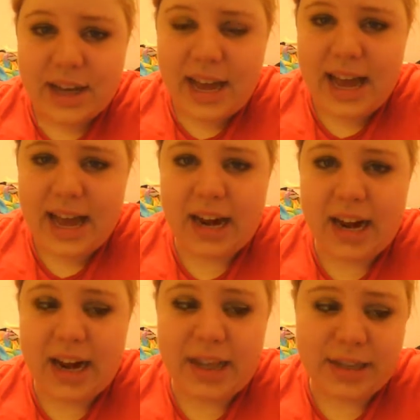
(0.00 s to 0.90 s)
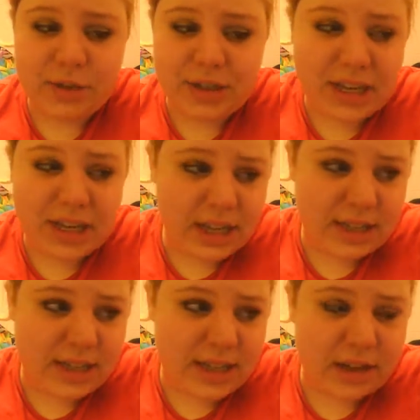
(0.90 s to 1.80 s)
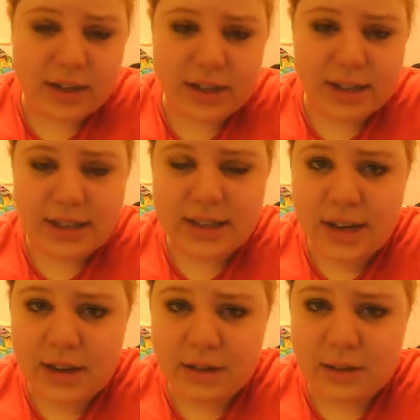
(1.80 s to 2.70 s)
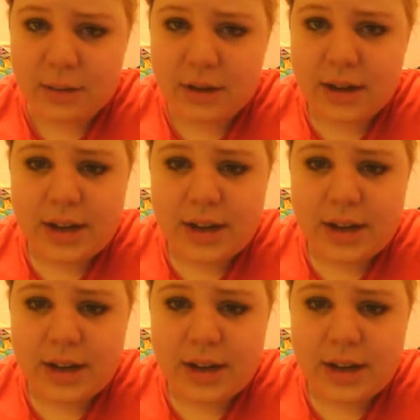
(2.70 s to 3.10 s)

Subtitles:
And I think it's ridiculous that they're going to continue